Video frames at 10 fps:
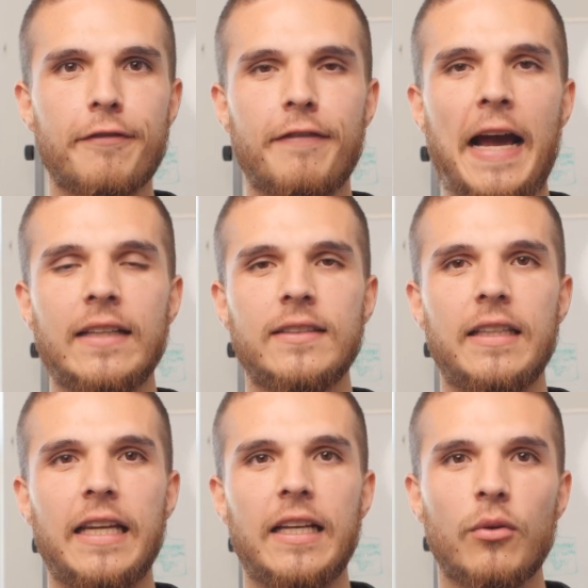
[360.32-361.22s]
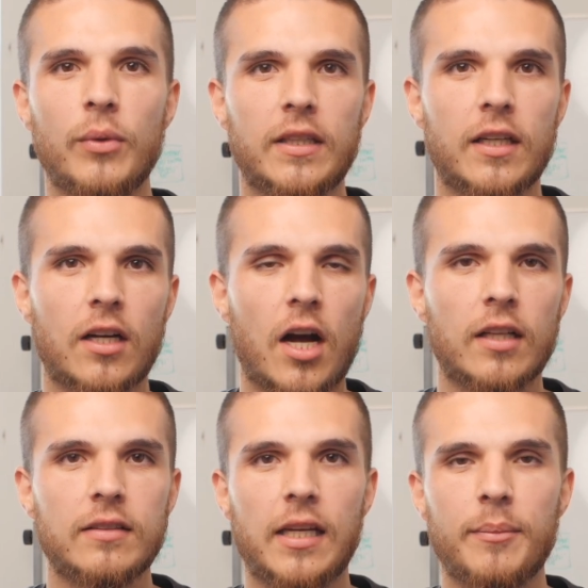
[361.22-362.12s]
fascinated with the
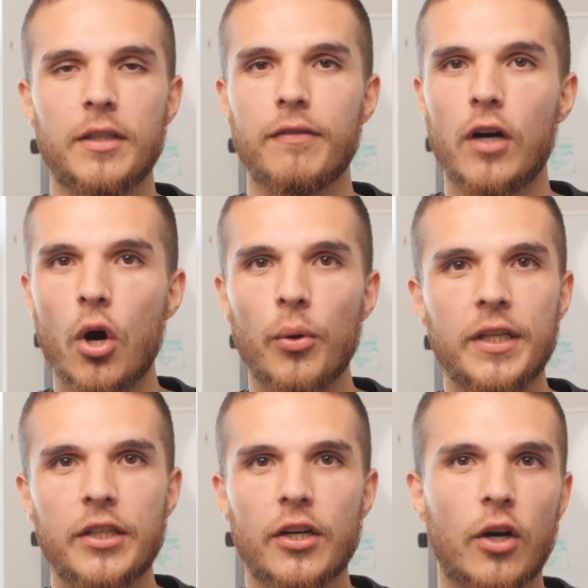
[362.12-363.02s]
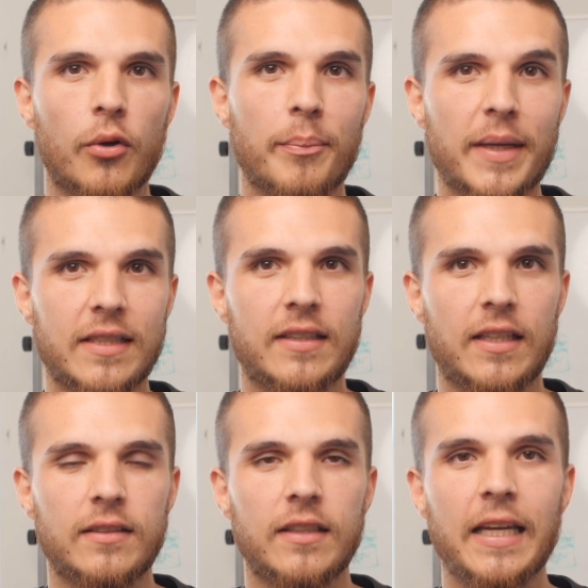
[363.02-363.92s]
concept of owning your own
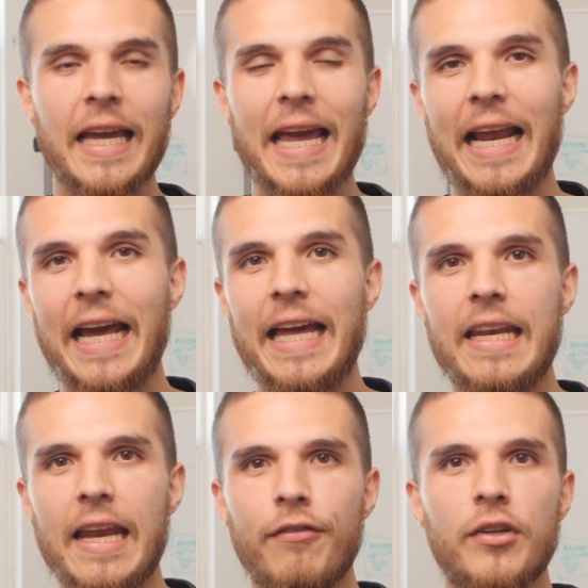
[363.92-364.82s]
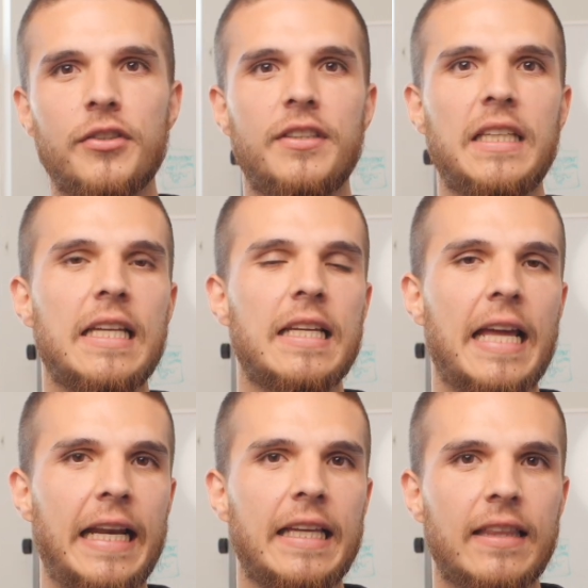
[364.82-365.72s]
business and I had never seen
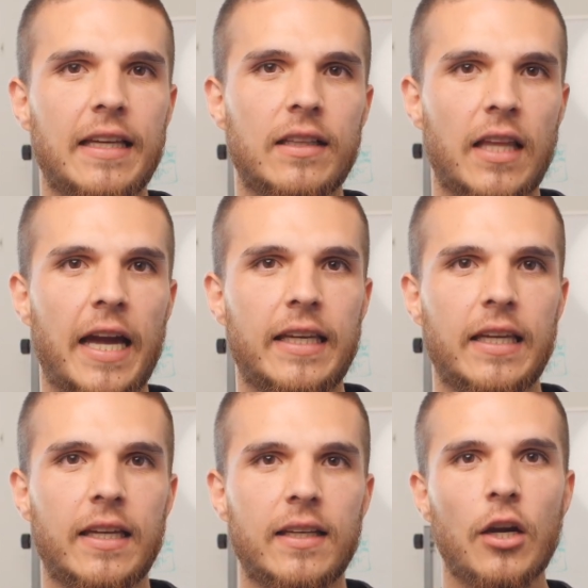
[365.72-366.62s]
anything like it.